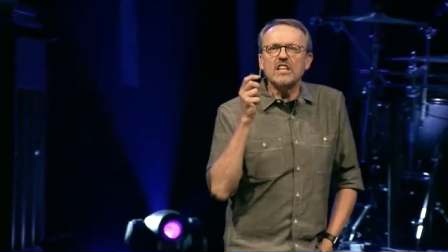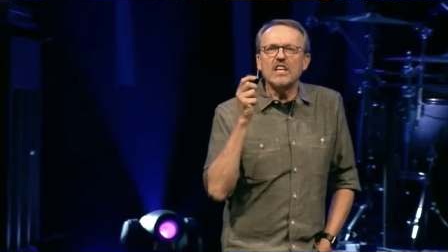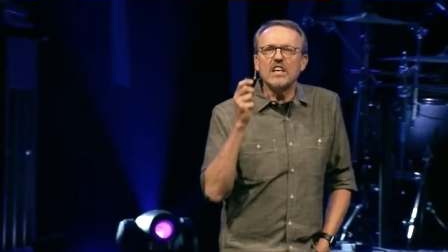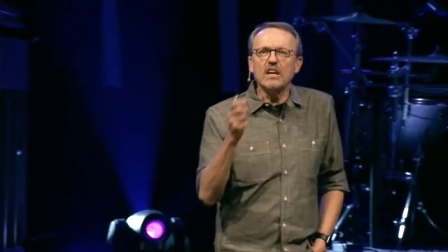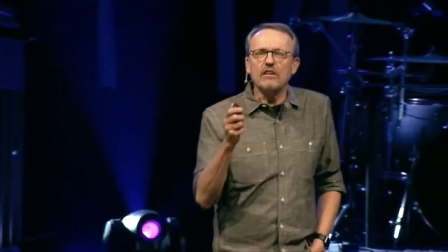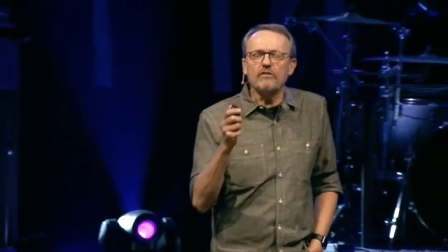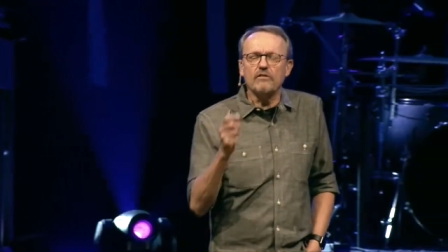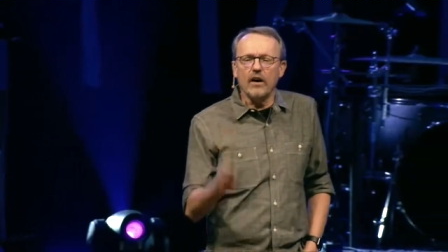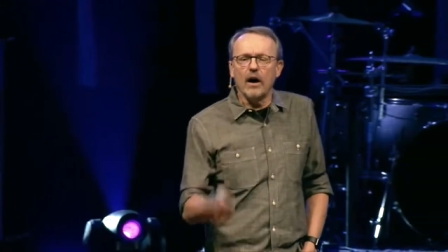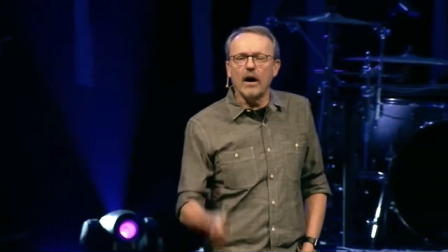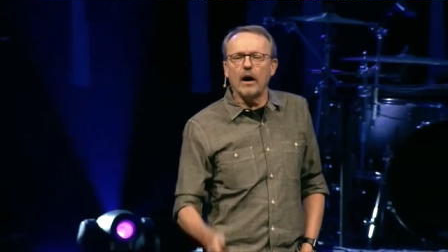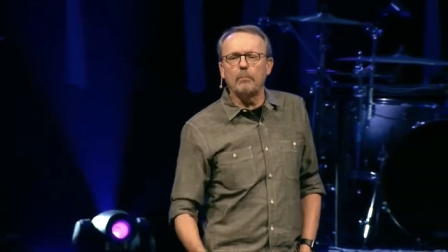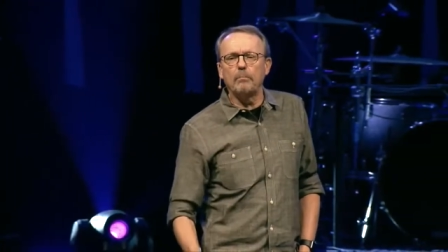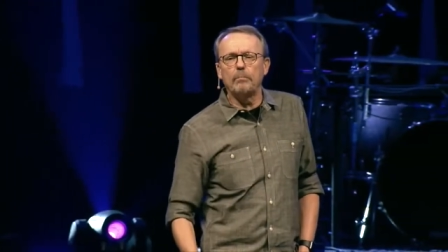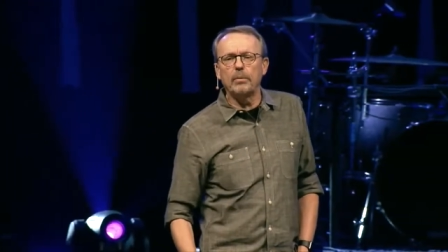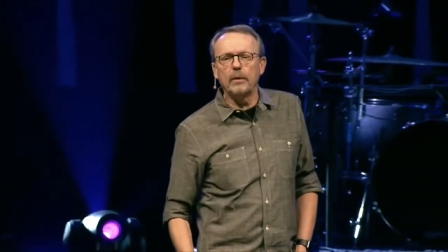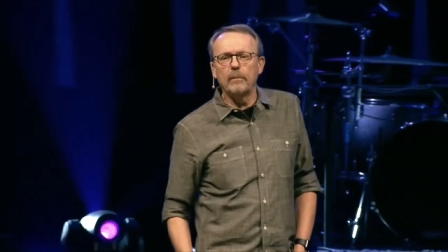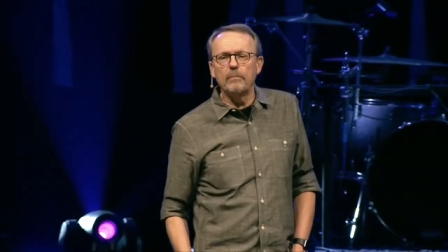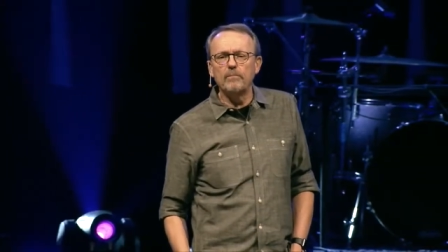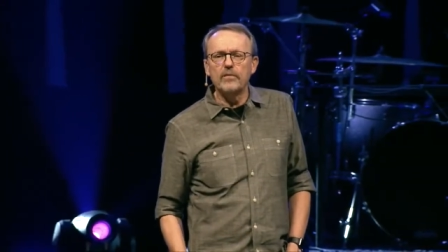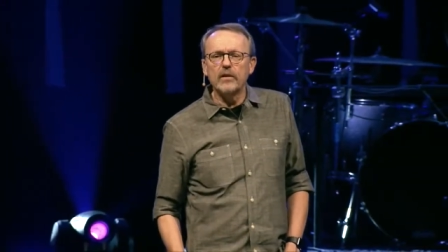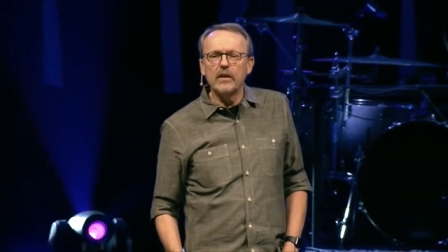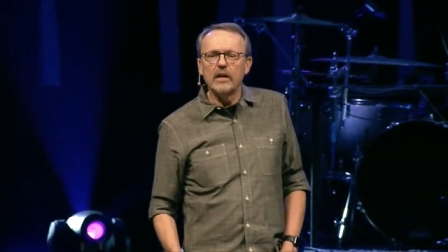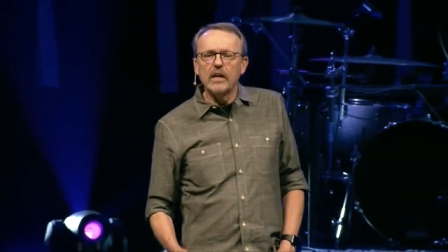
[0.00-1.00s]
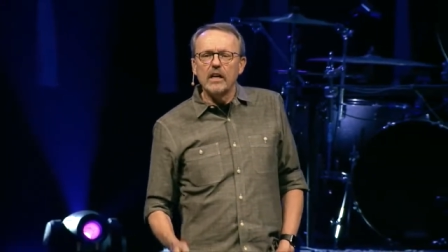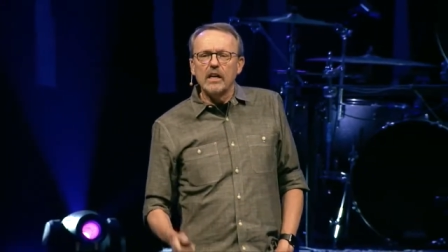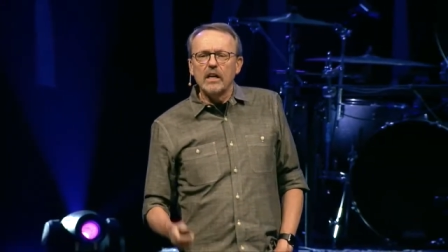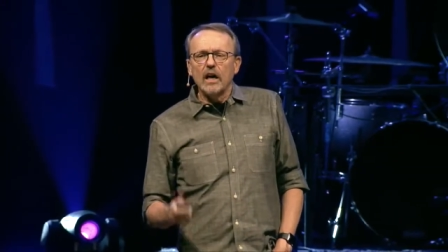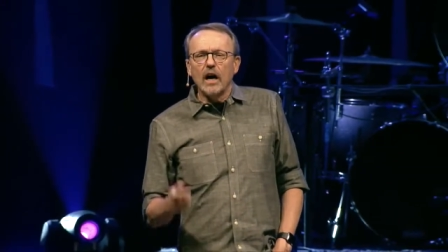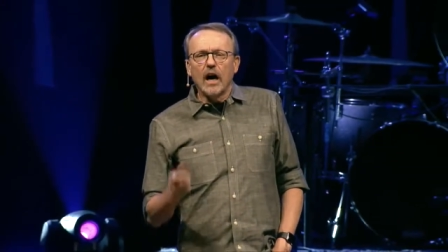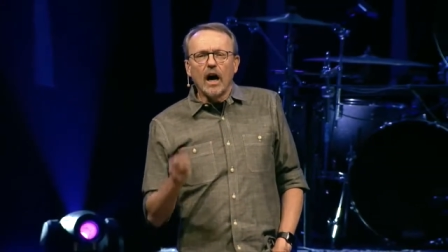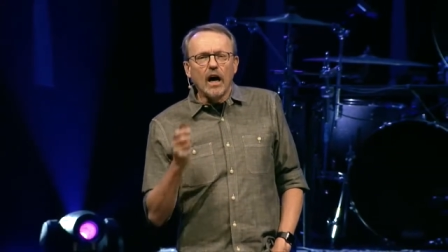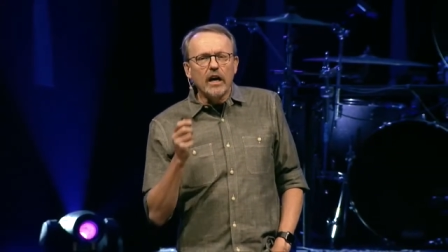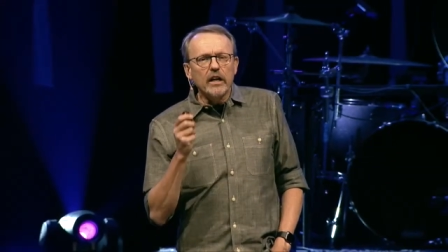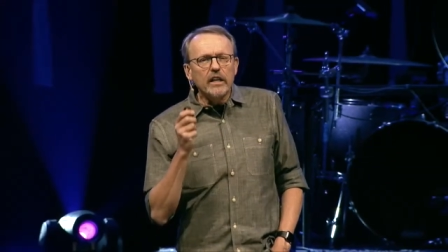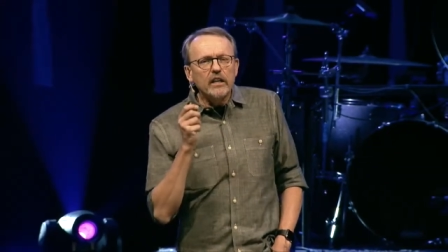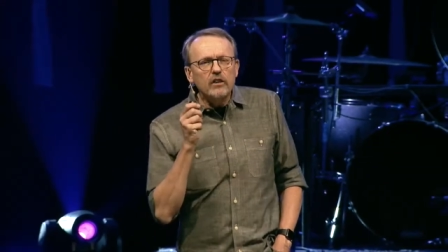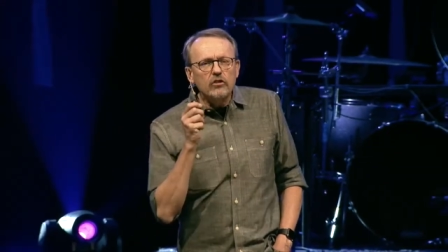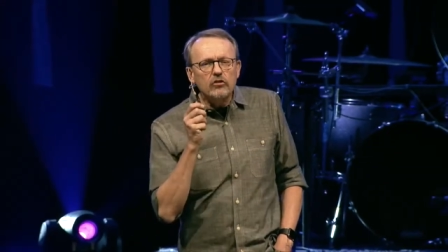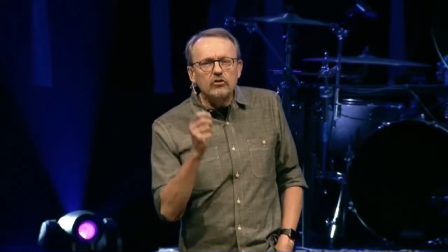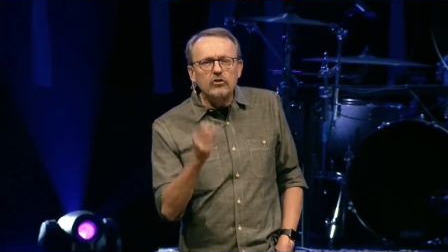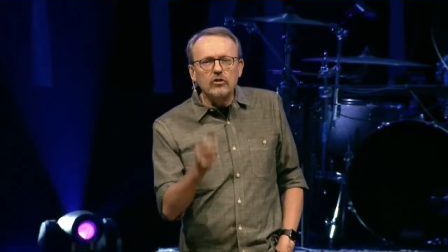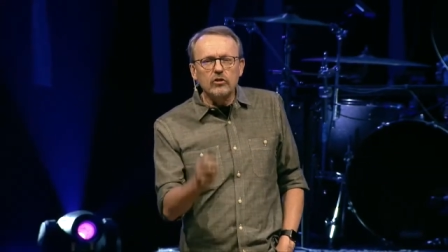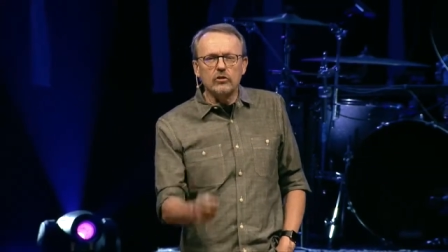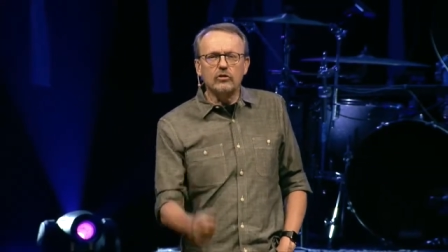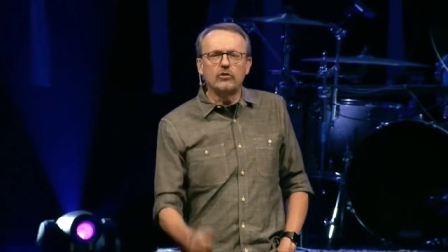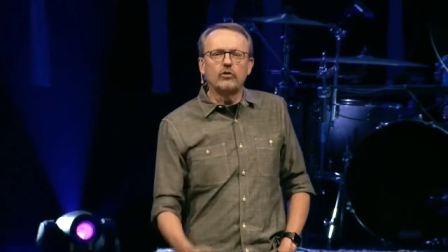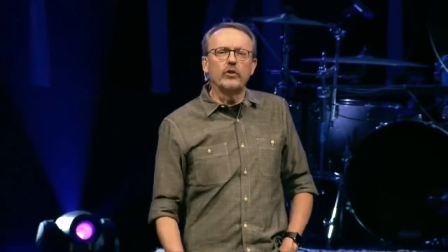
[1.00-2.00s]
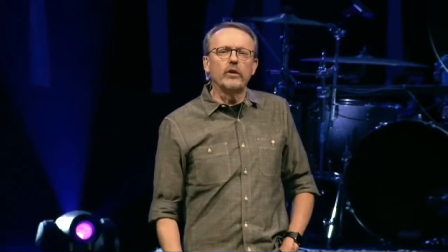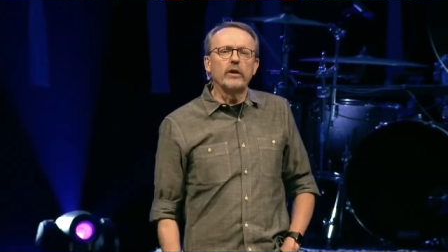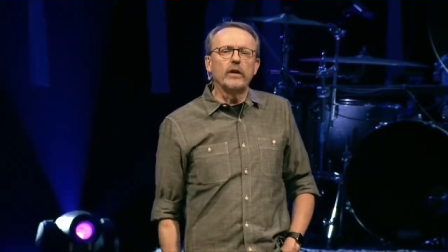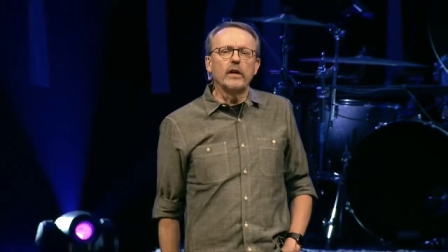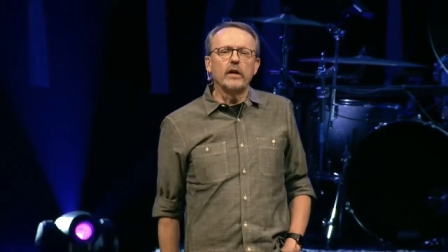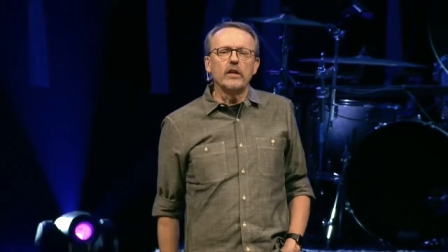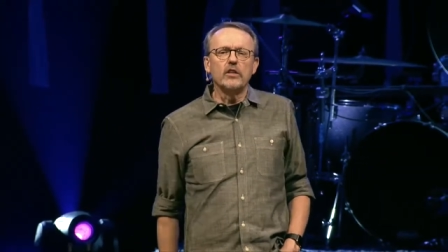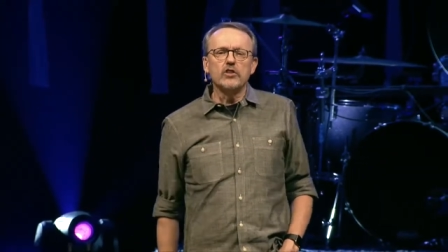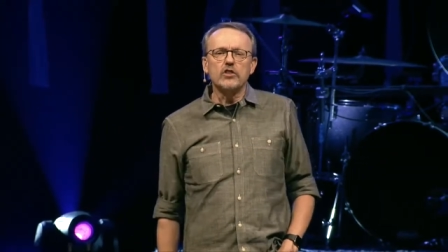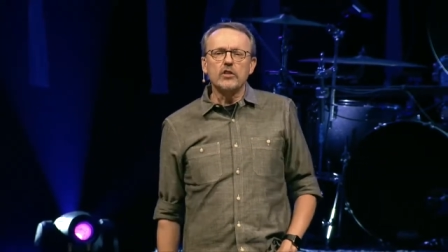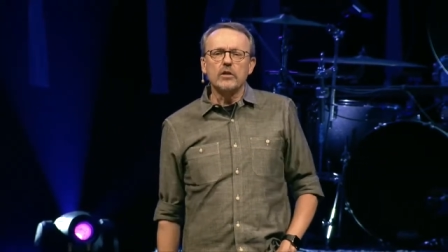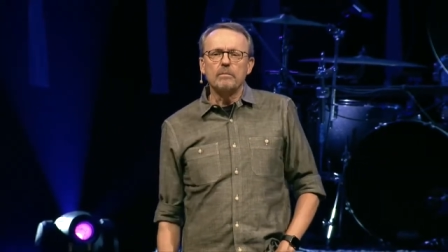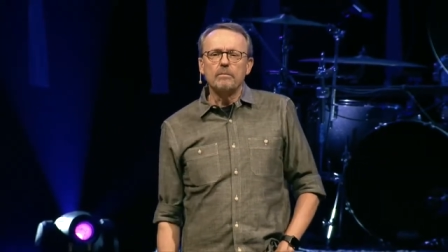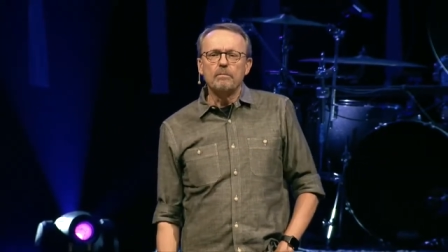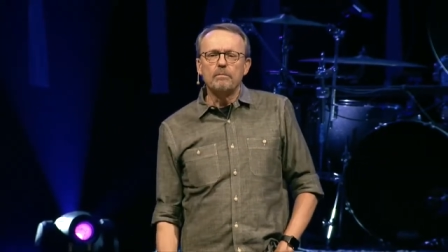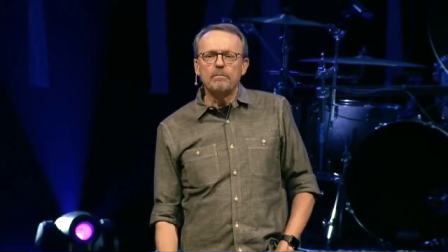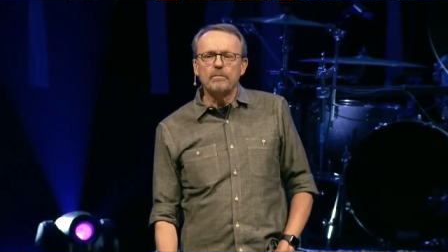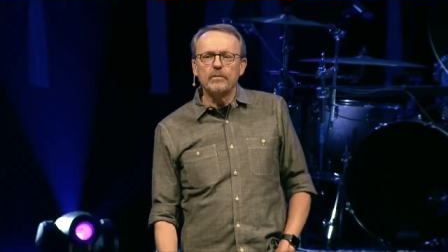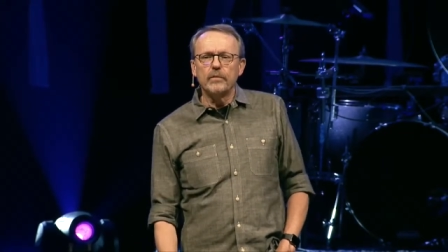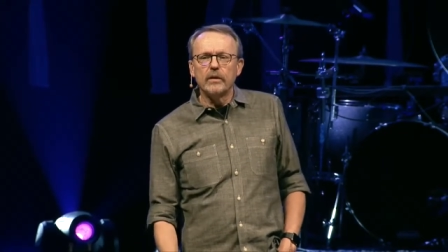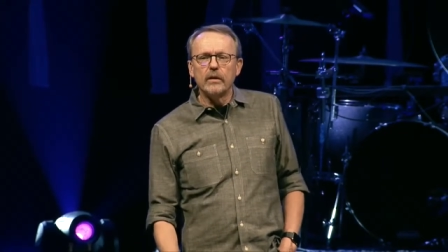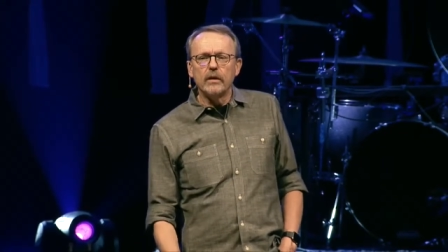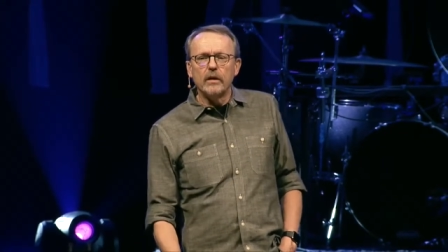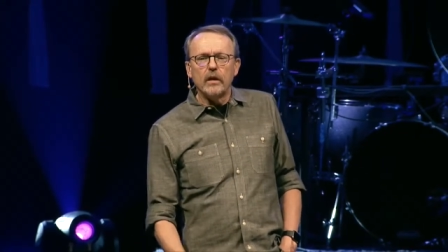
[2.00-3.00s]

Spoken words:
give up on his good creation